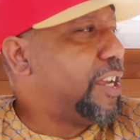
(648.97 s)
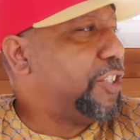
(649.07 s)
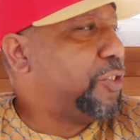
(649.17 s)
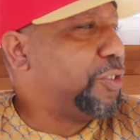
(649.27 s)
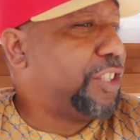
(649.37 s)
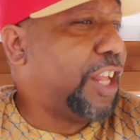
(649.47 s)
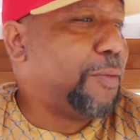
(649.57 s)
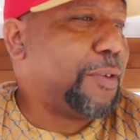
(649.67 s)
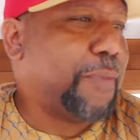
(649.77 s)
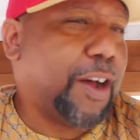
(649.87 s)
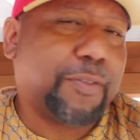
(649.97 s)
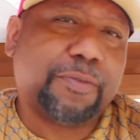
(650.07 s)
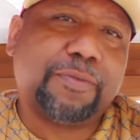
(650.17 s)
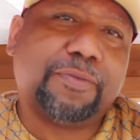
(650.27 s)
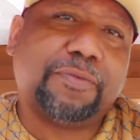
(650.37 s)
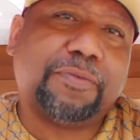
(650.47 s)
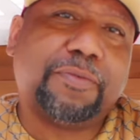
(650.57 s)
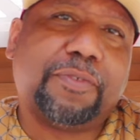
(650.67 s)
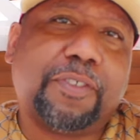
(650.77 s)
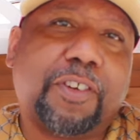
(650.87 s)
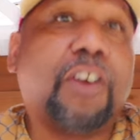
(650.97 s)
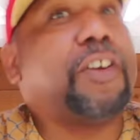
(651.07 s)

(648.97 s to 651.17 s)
And she was telling me about her